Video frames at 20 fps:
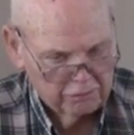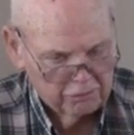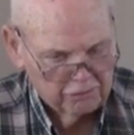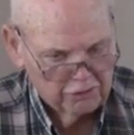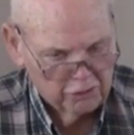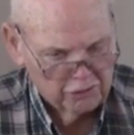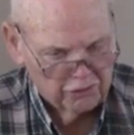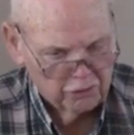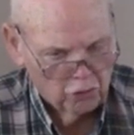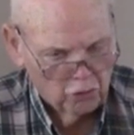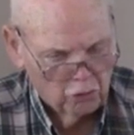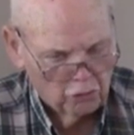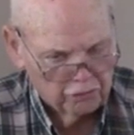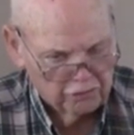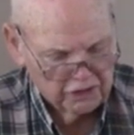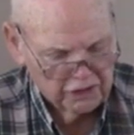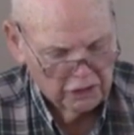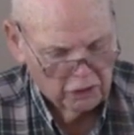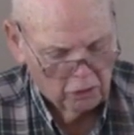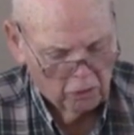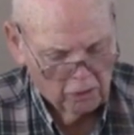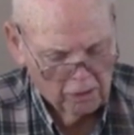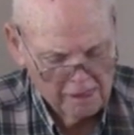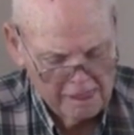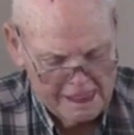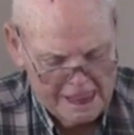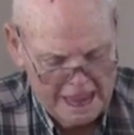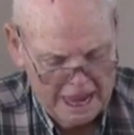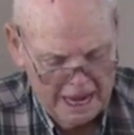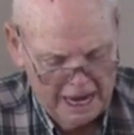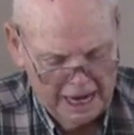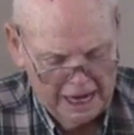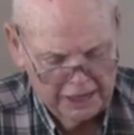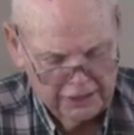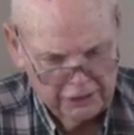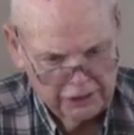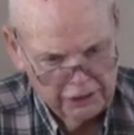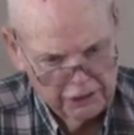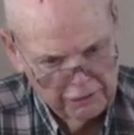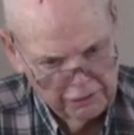fulfilled,
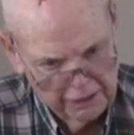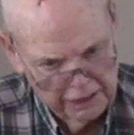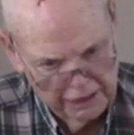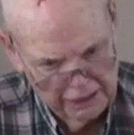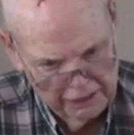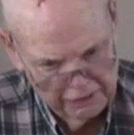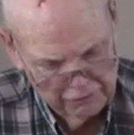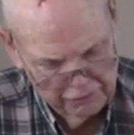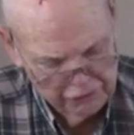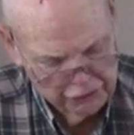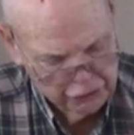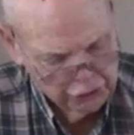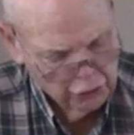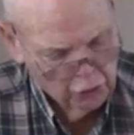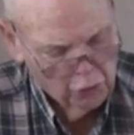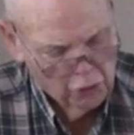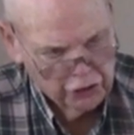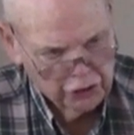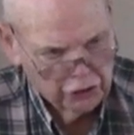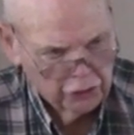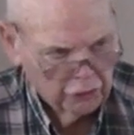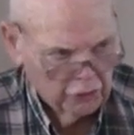and showing